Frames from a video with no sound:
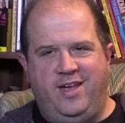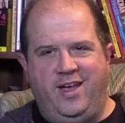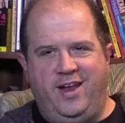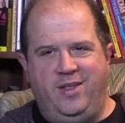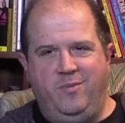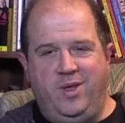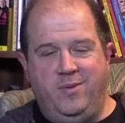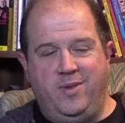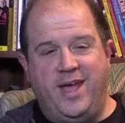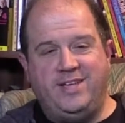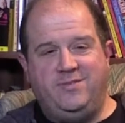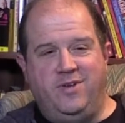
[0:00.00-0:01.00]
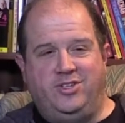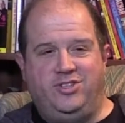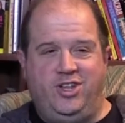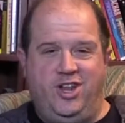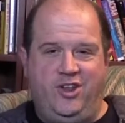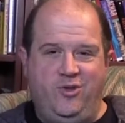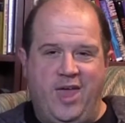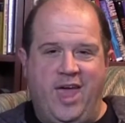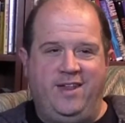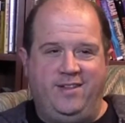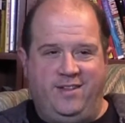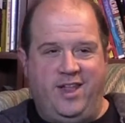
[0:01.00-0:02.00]
and it'd be nice eventually to do
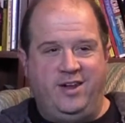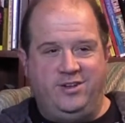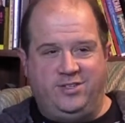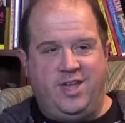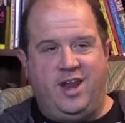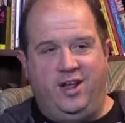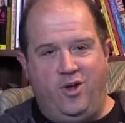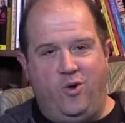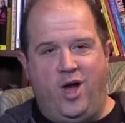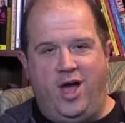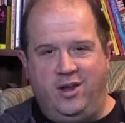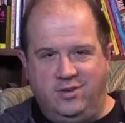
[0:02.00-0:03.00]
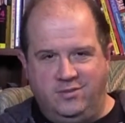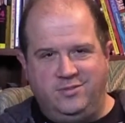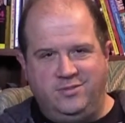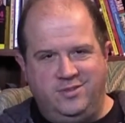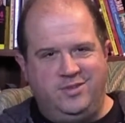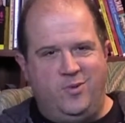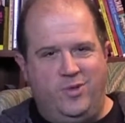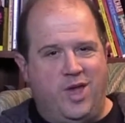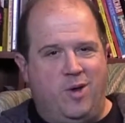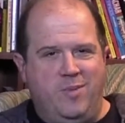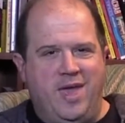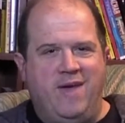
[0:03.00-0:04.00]
that and let it just kind of go on
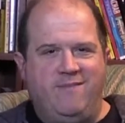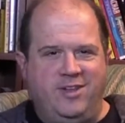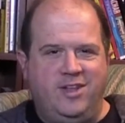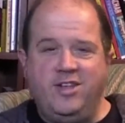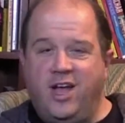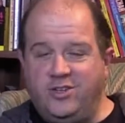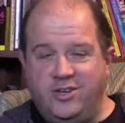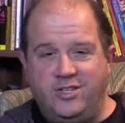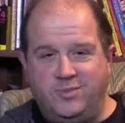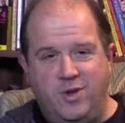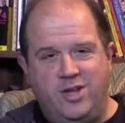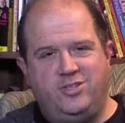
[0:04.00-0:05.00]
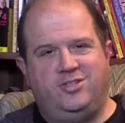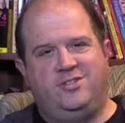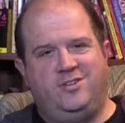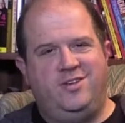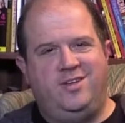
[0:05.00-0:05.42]
without me having to touch it as much.